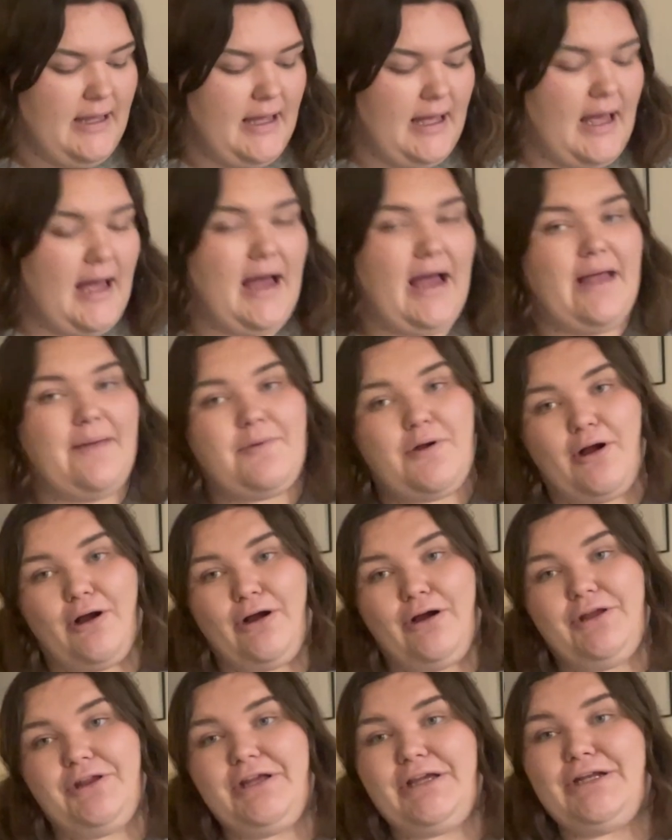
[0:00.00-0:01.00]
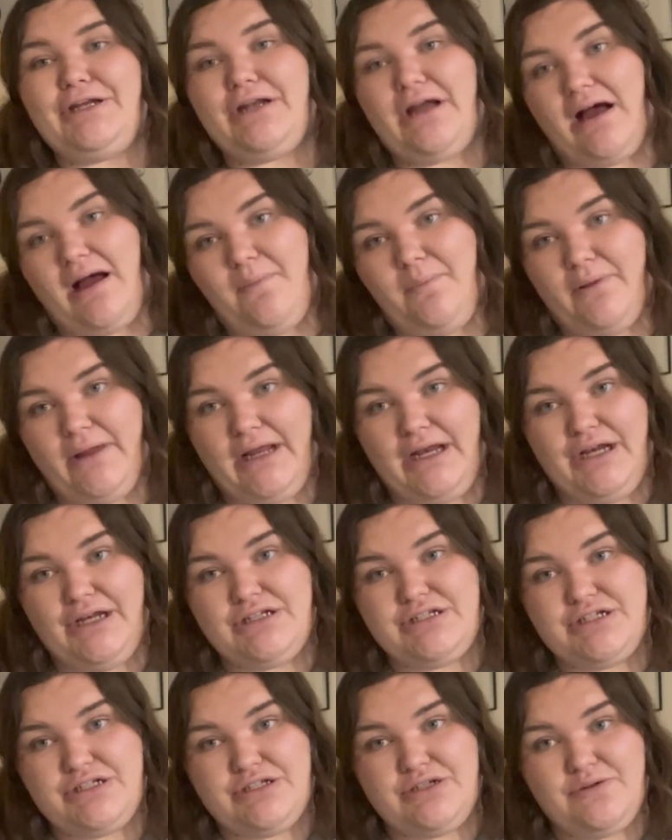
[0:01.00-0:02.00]
I'm currently not planning
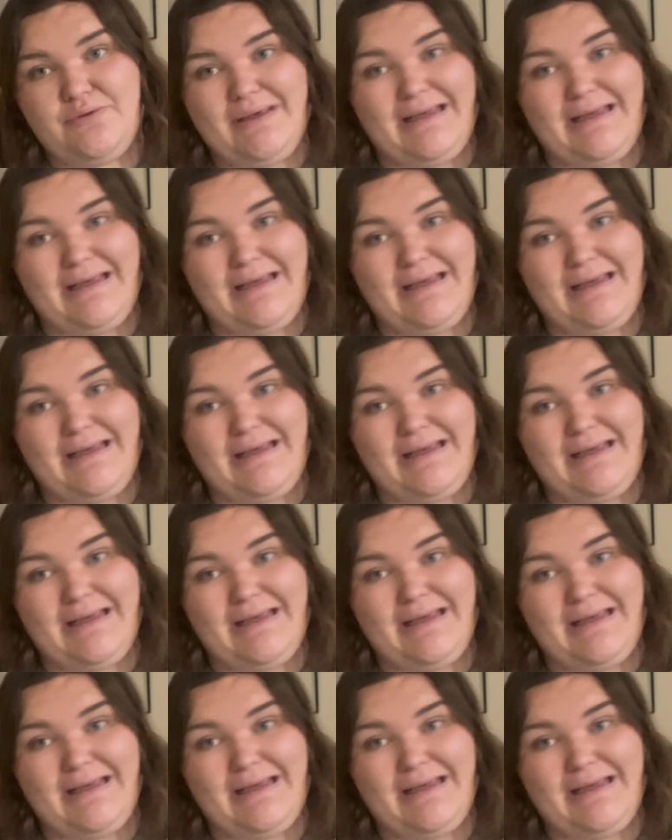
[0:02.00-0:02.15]
to do